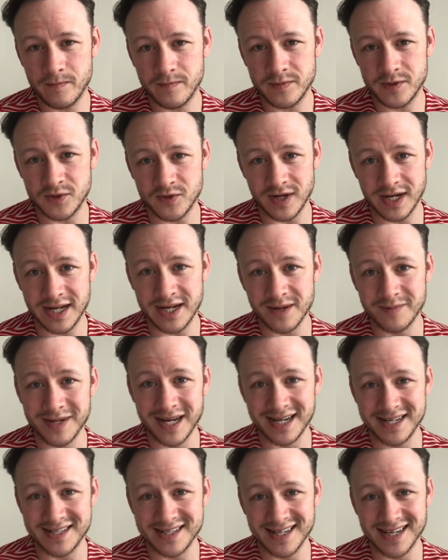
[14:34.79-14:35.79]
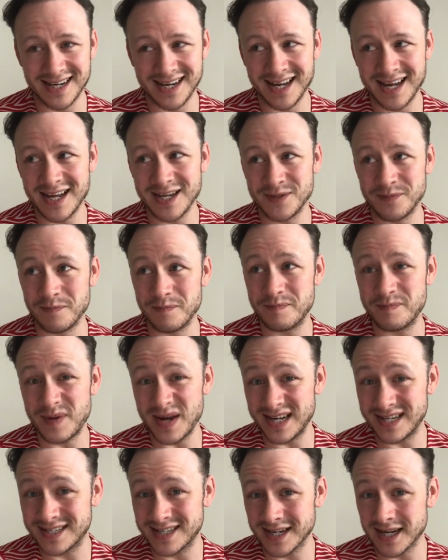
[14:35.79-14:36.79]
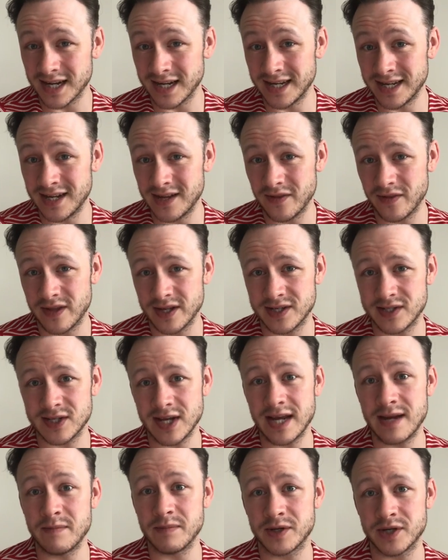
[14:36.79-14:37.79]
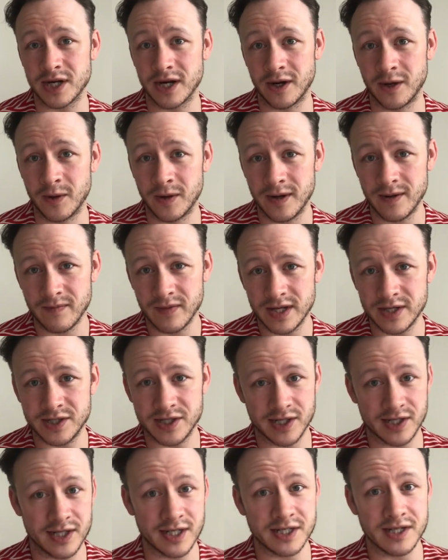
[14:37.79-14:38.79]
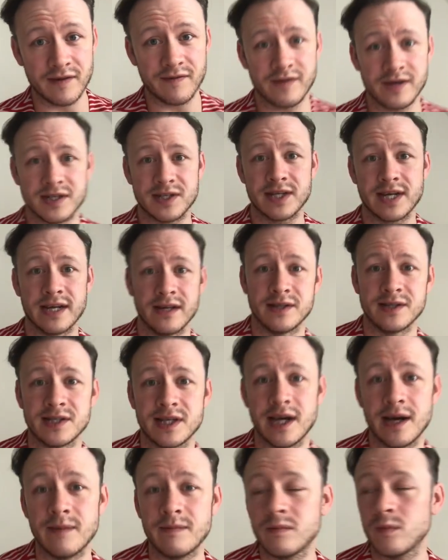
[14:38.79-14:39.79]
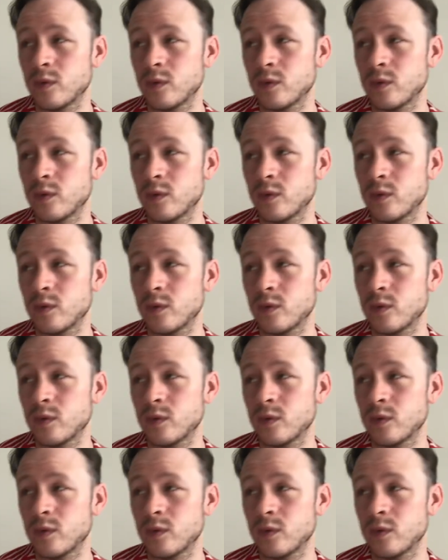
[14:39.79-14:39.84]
Strictly Come Dancing is basically the same show, just a different skill set.